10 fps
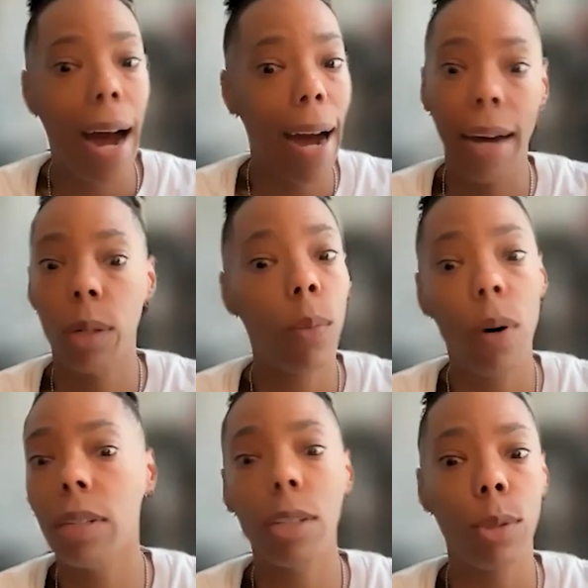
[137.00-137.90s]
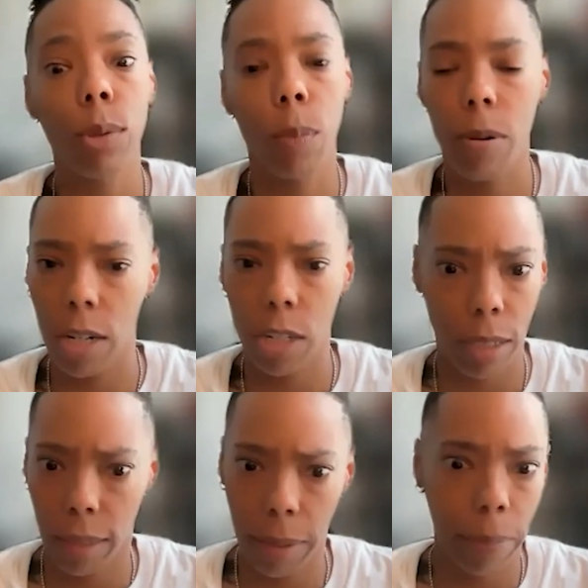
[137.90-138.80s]
I don't want to do oppression
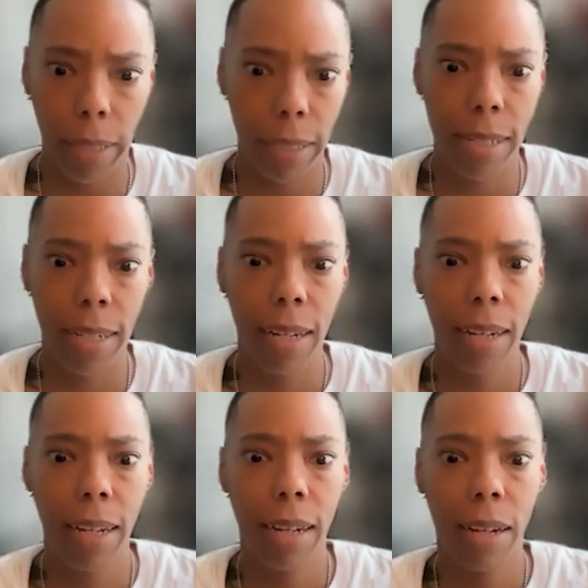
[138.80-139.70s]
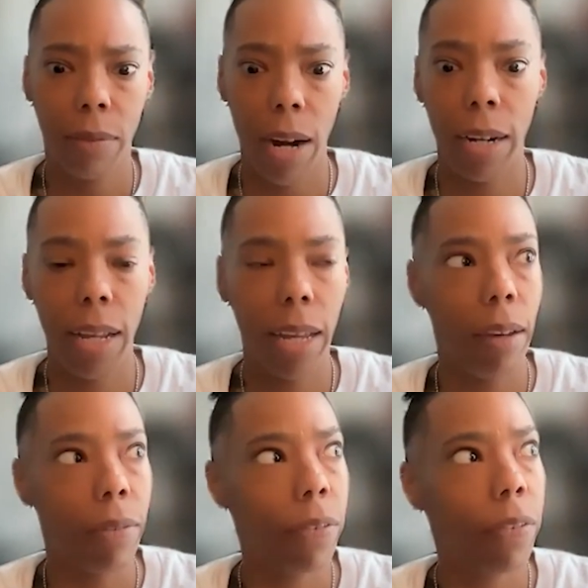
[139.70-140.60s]
Olympics, right?
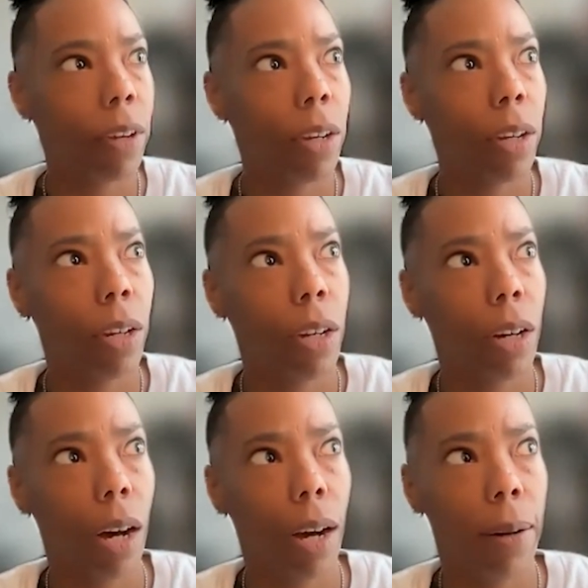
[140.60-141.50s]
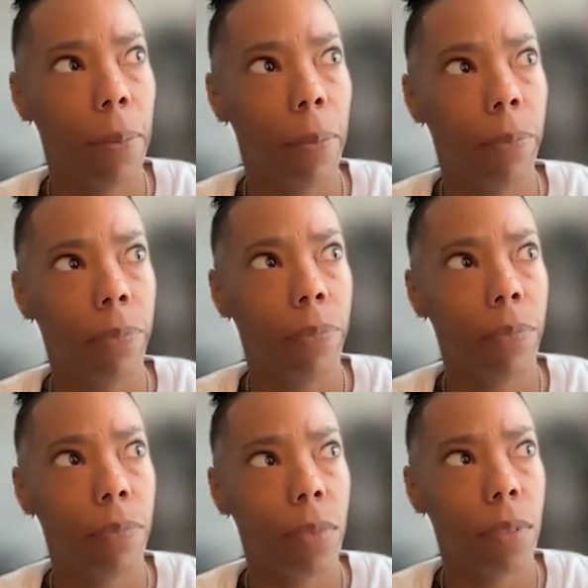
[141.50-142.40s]
If Um,
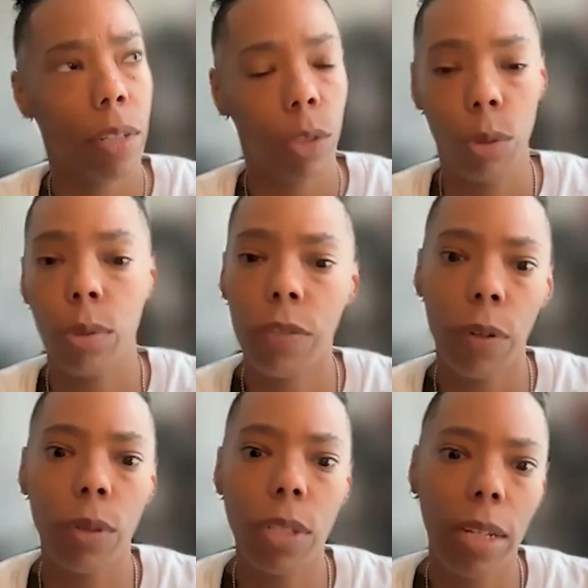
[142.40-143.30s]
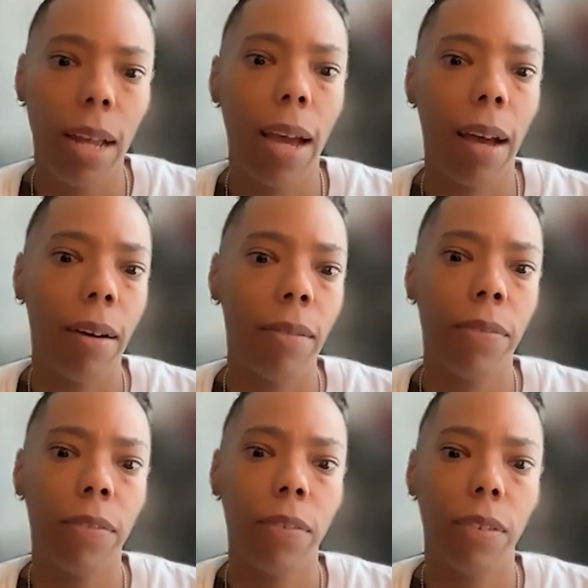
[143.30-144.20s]
Jewish folks can have
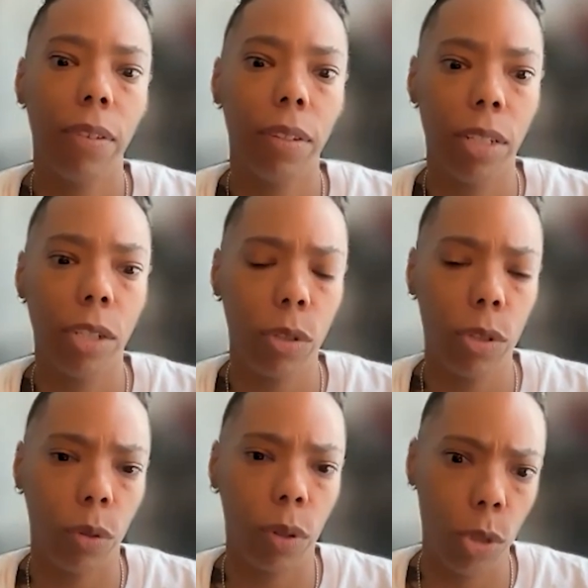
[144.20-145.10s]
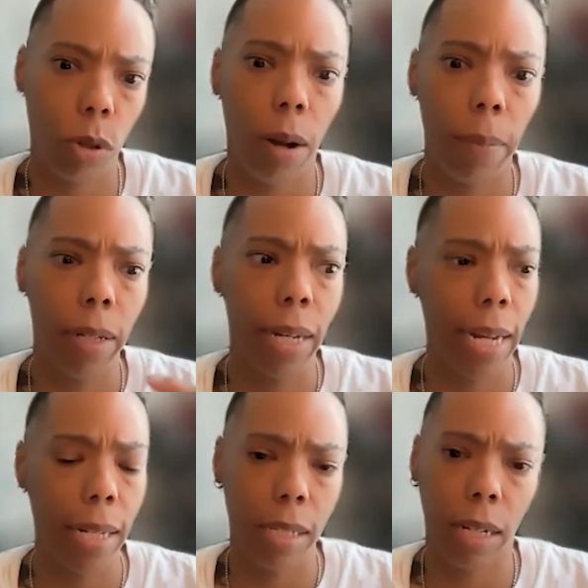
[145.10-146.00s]
this historic trauma and
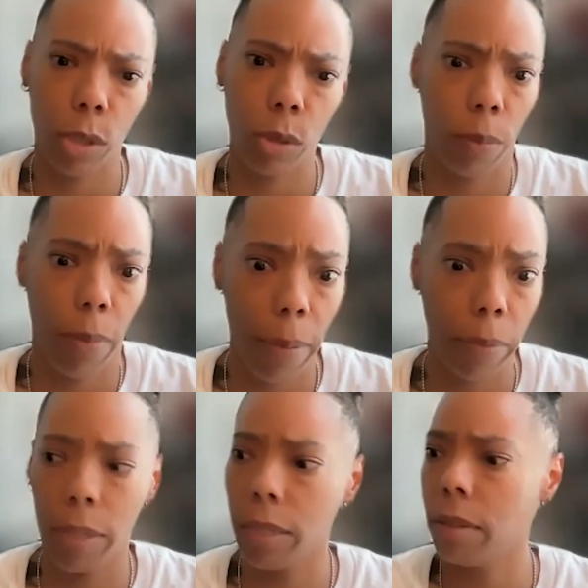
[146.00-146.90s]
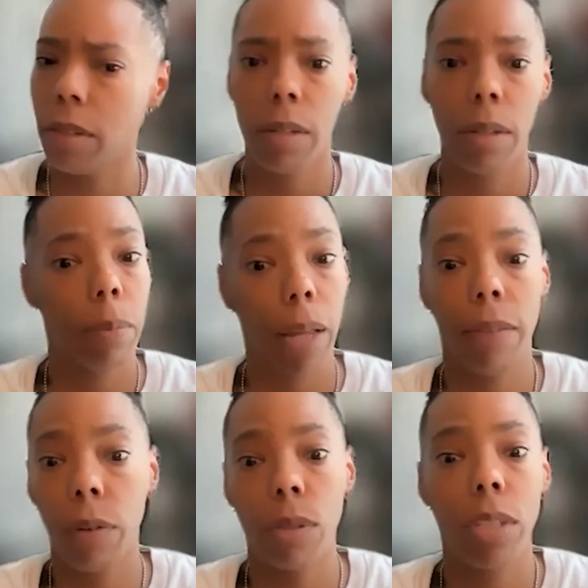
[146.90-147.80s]
ancestral memory. Black
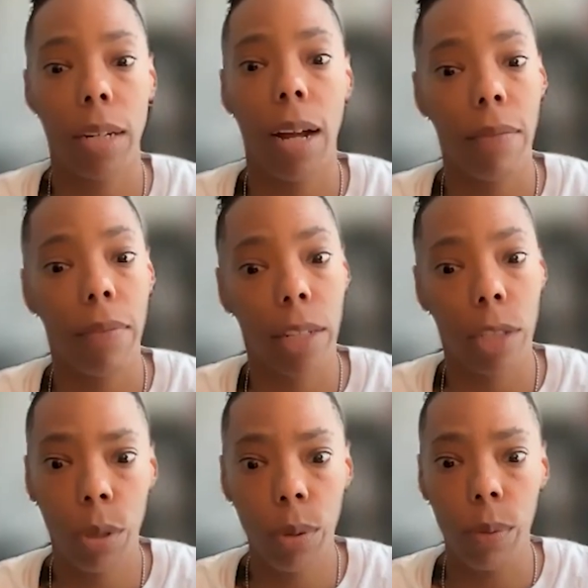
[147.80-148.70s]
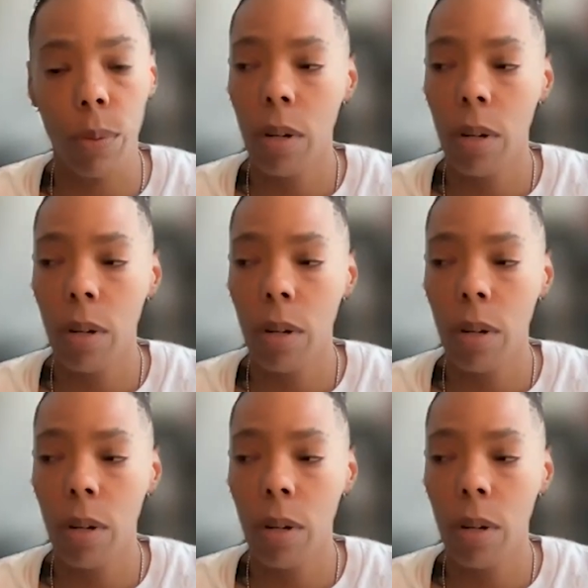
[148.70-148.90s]
folks can have that too.